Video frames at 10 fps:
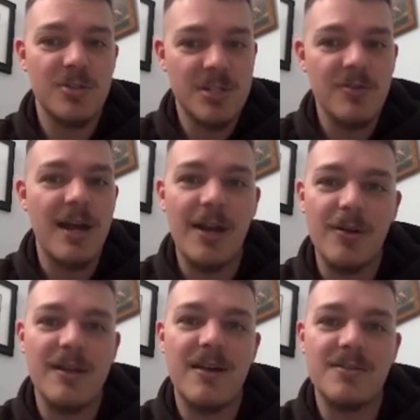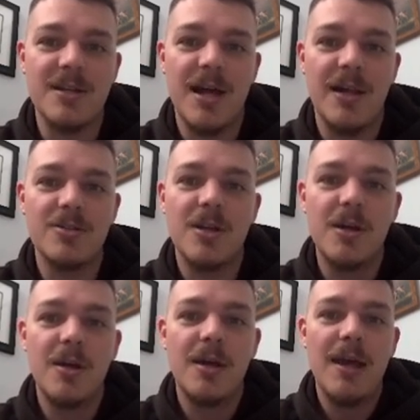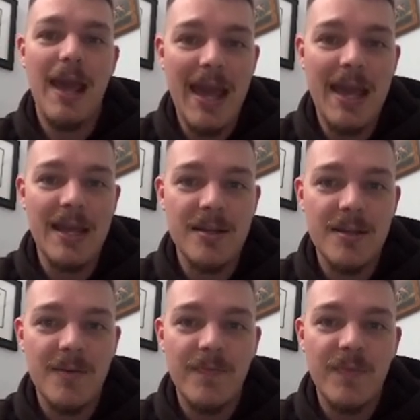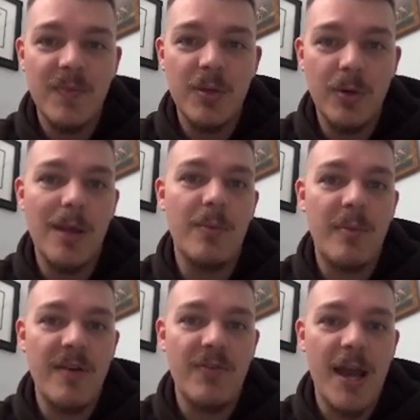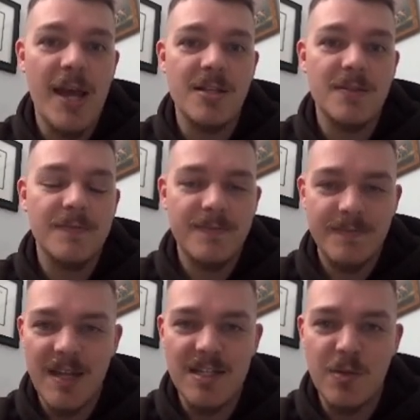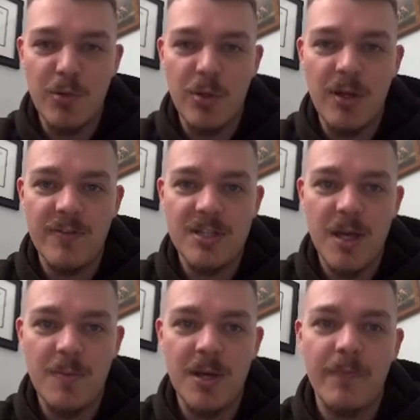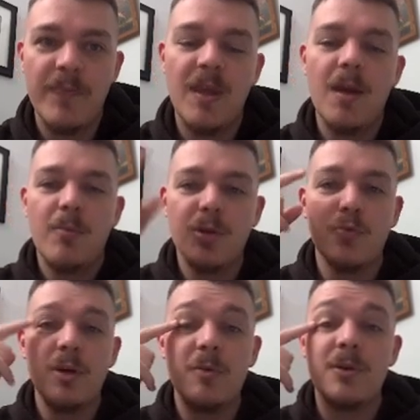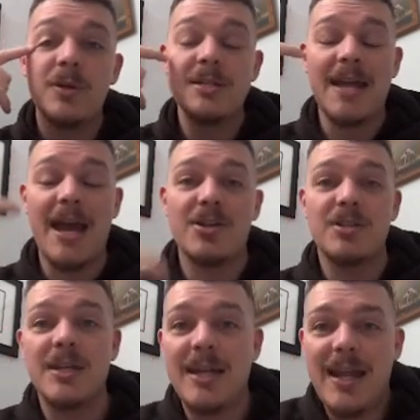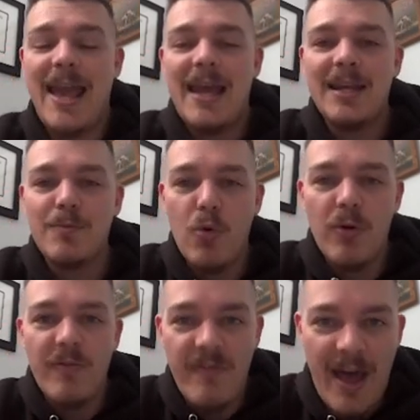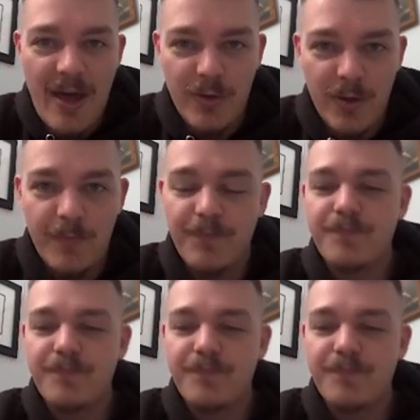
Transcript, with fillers: You still got your $1,000, and you were able to pay for ads. That's the beauty of this upsell. But the real beauty is actually in adding more value.